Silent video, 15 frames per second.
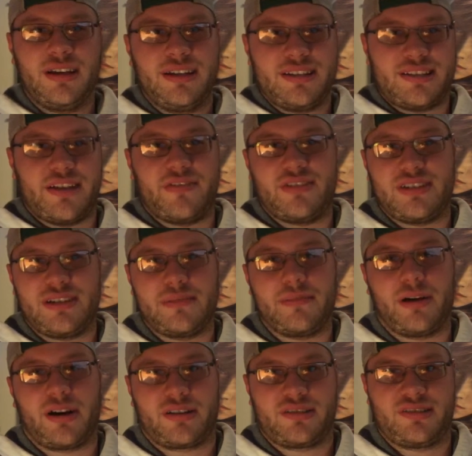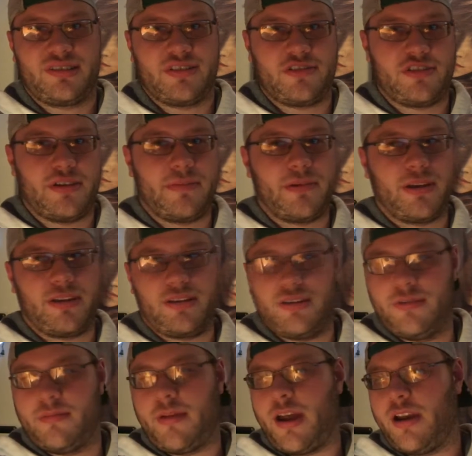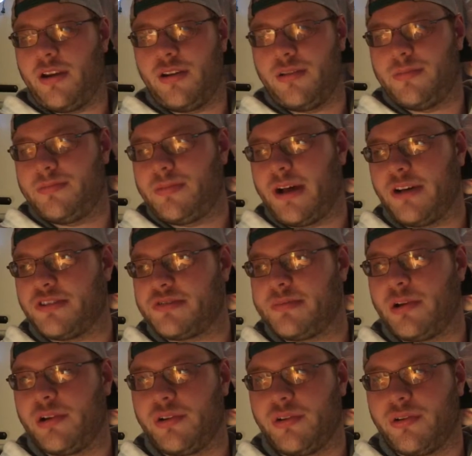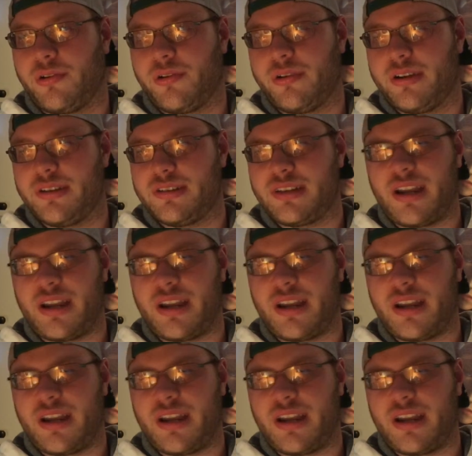17 bucks to ship it, no matter how small your order is.